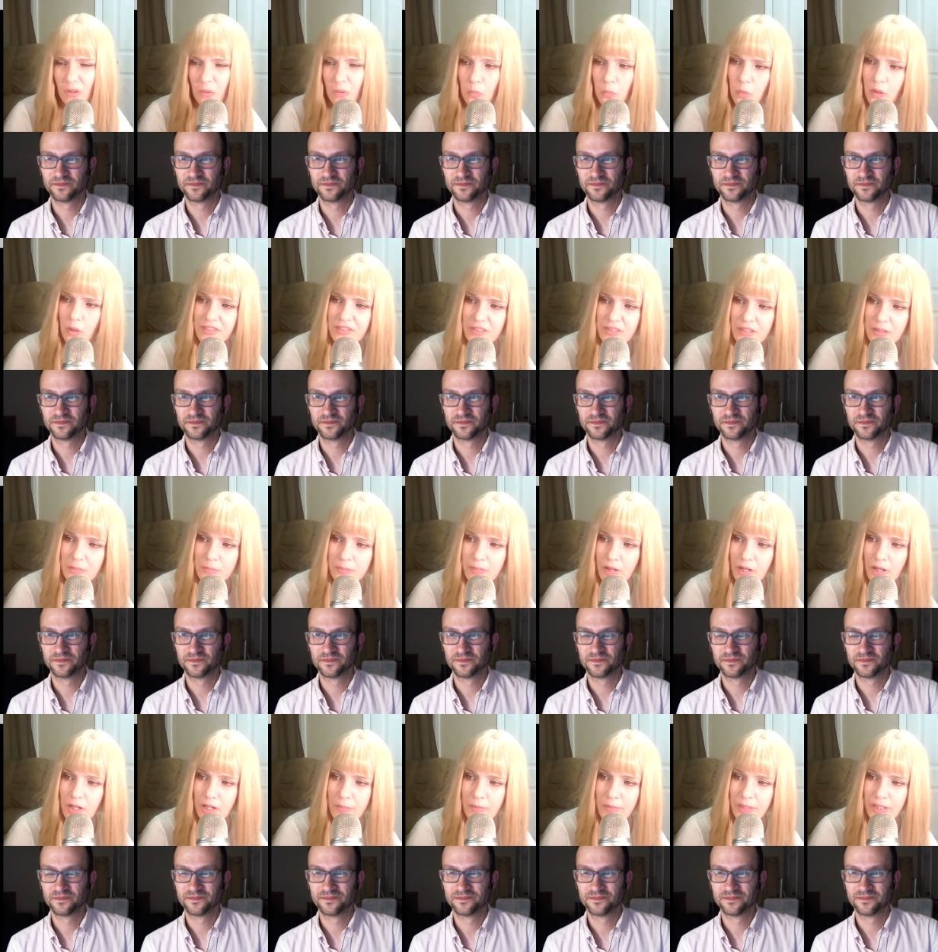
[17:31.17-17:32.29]
Speaker 1: Was it
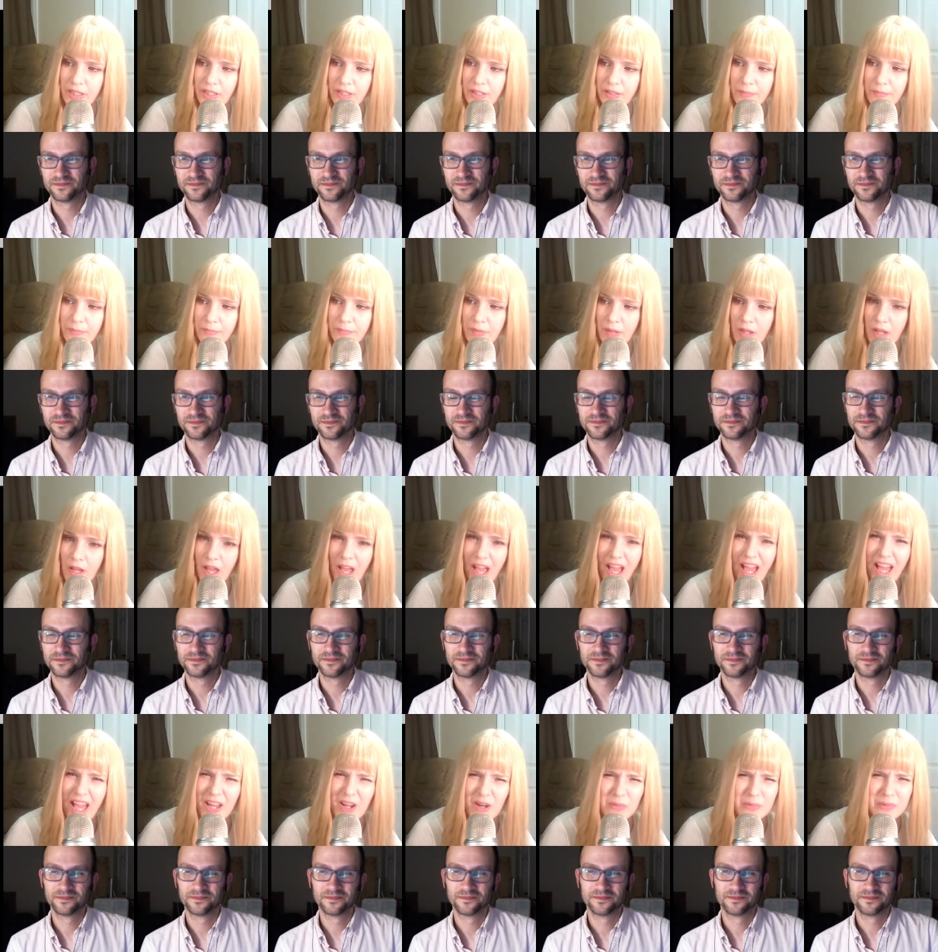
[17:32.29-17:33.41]
Barbie? I
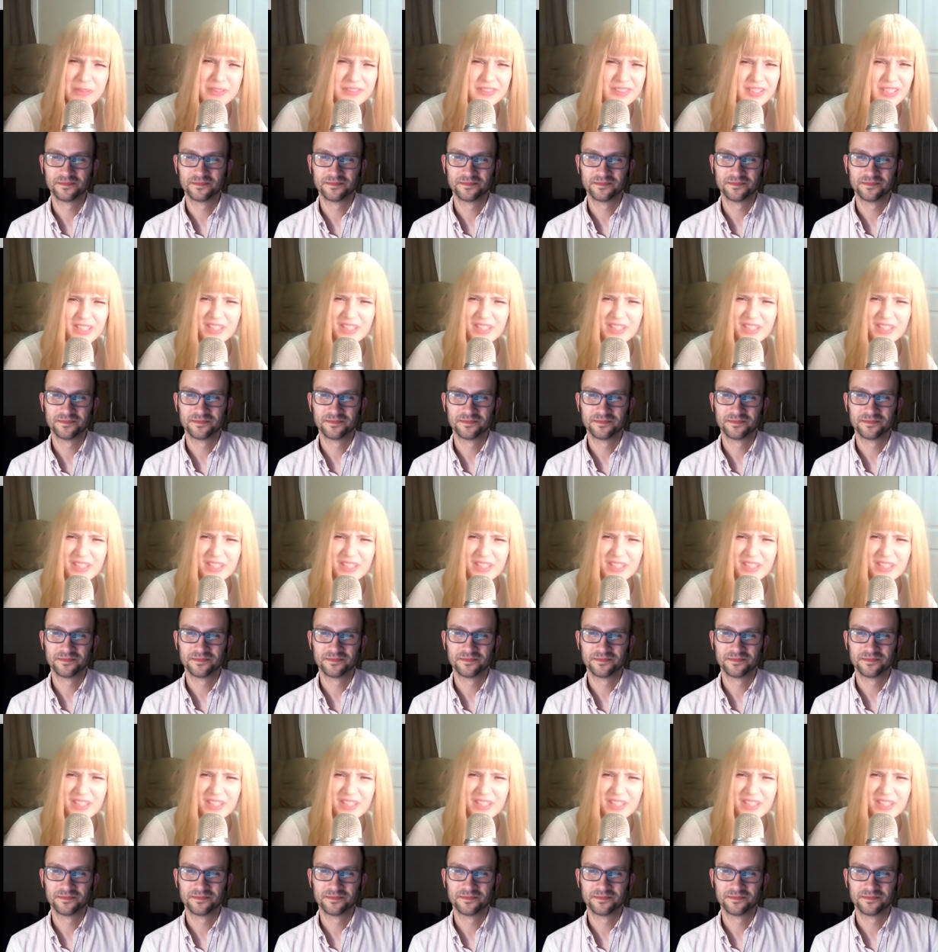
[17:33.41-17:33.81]
almost think